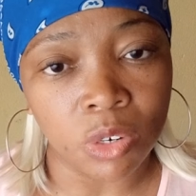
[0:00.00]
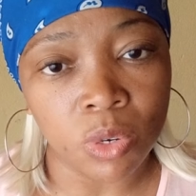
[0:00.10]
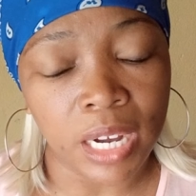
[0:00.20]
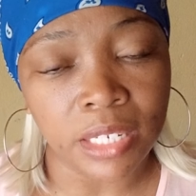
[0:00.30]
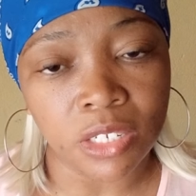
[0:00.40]

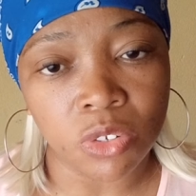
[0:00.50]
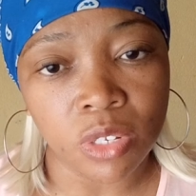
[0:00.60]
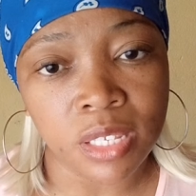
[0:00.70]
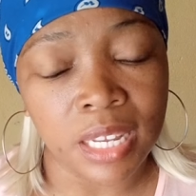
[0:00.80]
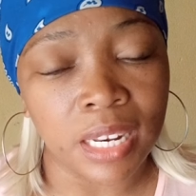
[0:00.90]
Look, I did
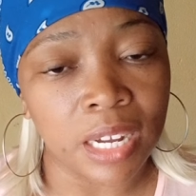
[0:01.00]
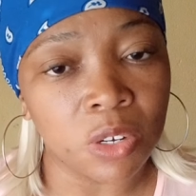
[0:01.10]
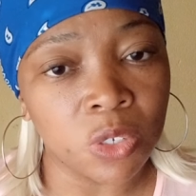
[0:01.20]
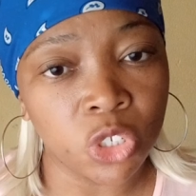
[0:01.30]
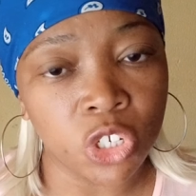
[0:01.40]
not say like
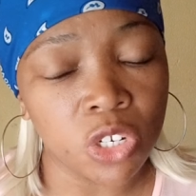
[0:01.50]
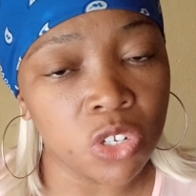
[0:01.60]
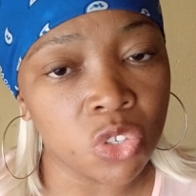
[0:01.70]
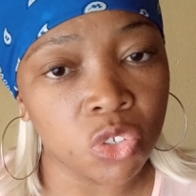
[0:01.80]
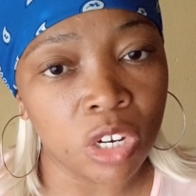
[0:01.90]
all
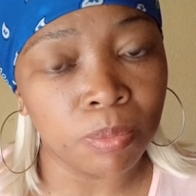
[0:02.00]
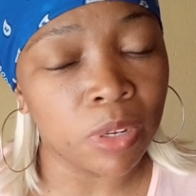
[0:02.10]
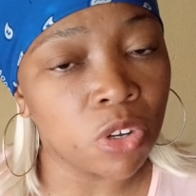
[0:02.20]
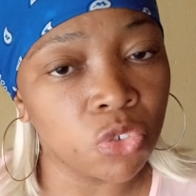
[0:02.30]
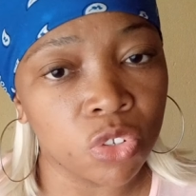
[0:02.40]
churches do not
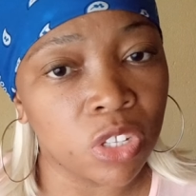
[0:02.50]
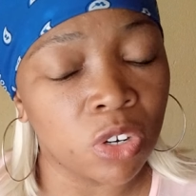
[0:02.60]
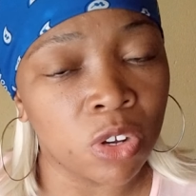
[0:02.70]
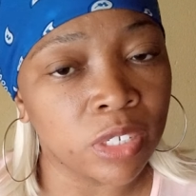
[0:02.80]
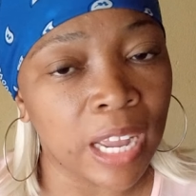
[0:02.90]
belong to the Lord.